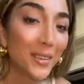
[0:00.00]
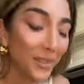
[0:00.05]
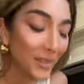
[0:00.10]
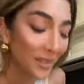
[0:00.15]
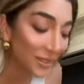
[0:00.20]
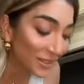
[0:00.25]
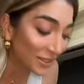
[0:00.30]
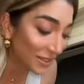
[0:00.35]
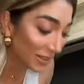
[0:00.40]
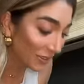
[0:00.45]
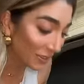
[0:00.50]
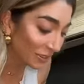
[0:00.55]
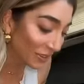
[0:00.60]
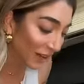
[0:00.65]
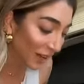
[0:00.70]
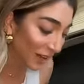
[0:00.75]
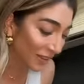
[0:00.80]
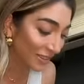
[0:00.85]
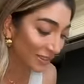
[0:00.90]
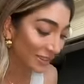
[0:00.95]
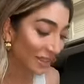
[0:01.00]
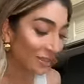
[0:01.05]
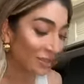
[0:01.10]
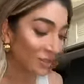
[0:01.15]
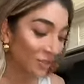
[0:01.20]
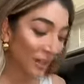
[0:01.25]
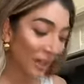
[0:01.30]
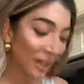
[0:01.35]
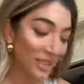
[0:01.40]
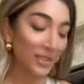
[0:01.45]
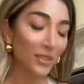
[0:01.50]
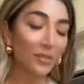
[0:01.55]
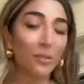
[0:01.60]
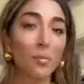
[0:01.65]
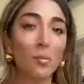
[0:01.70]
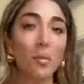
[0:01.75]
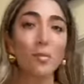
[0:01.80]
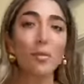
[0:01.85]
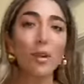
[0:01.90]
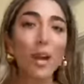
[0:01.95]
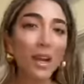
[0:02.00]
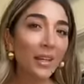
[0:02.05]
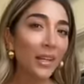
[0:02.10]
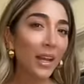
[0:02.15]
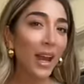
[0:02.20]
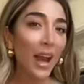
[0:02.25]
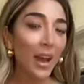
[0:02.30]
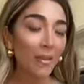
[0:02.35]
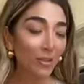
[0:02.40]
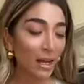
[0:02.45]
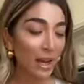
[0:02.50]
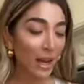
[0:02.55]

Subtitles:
also got a dress from a brand I haven't